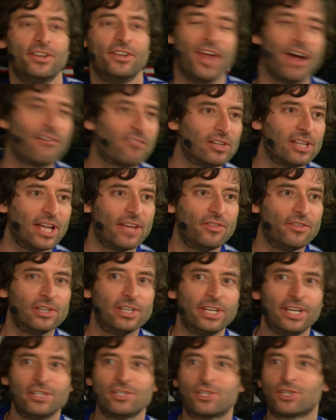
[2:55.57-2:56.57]
never led the
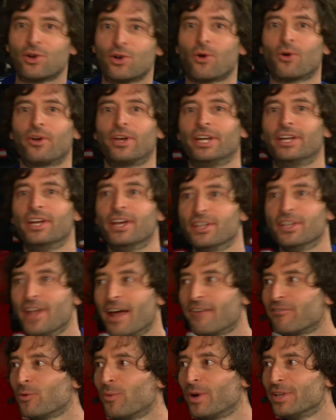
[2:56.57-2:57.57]
league in scoring.
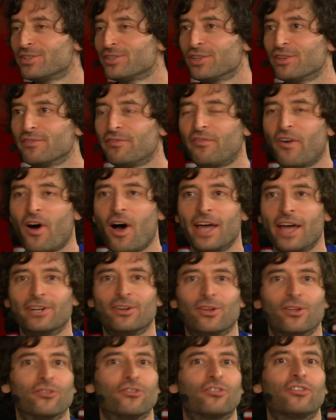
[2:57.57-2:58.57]
Never went to the
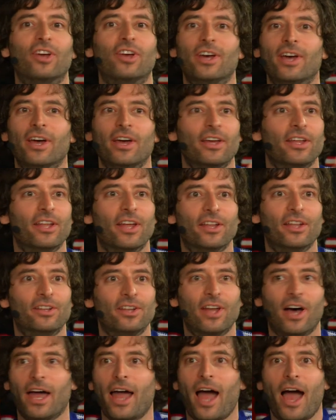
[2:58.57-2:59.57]
finals. I,
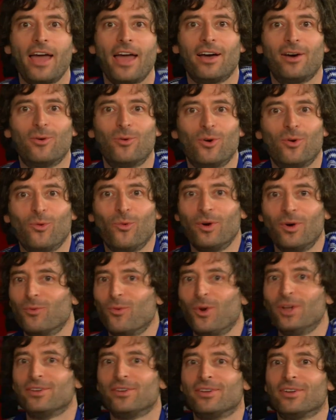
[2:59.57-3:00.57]
I, I, yeah,
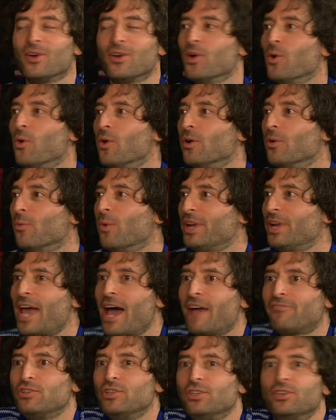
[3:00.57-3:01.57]
but, I'll, I'll, tell, you what. What do you
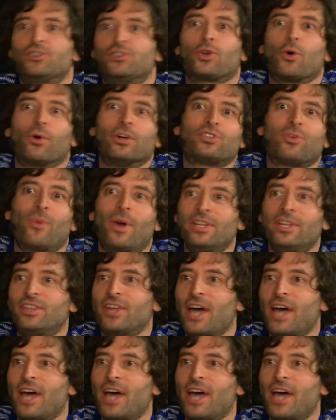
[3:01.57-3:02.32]
have to yeah, score 20,000